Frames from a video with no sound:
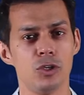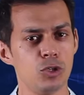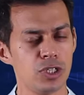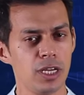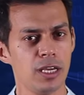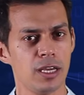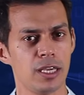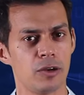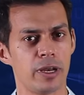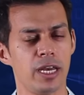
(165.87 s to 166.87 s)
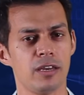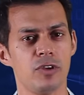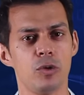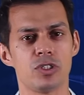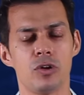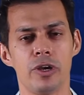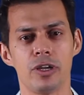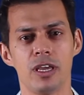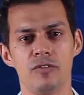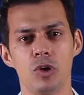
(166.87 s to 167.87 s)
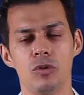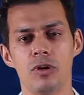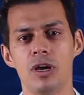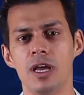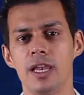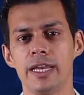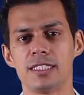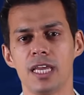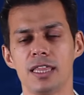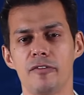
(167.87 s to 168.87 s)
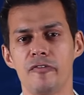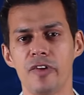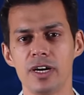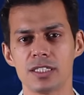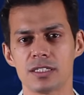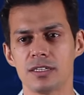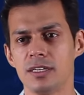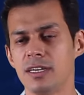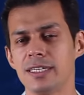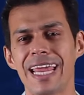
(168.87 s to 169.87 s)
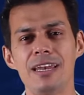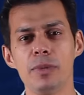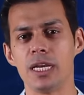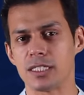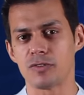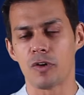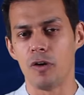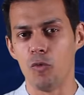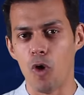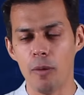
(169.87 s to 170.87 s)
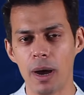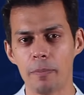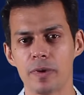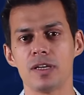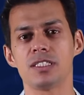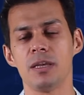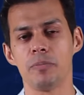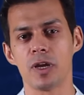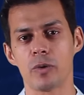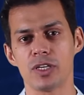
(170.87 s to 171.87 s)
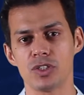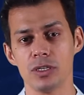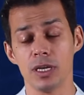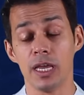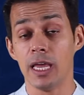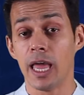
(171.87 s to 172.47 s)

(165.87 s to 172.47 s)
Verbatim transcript: Usually, you know, an interview is going to give you, let's say, the first 10 minutes for a warm up, simpler question,